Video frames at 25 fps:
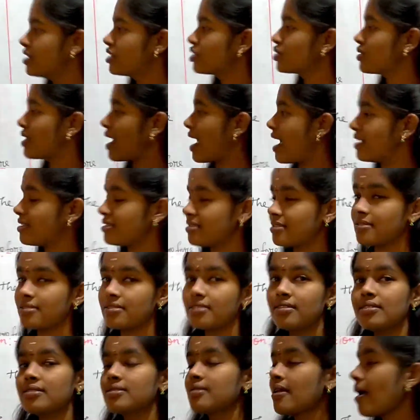So the answer
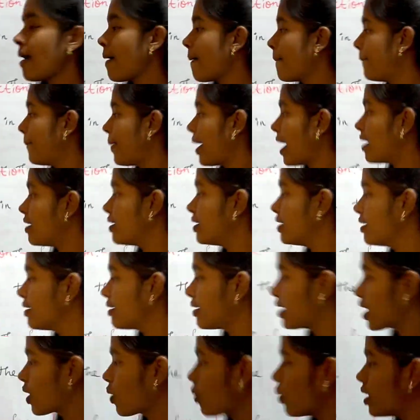is, paddy
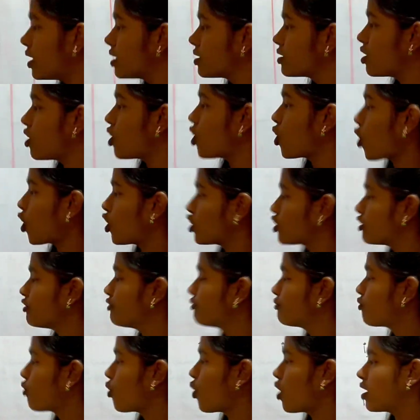requires a lot
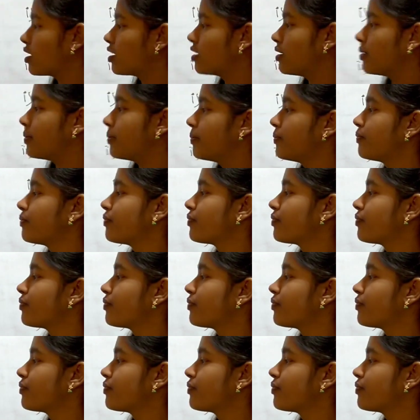of water.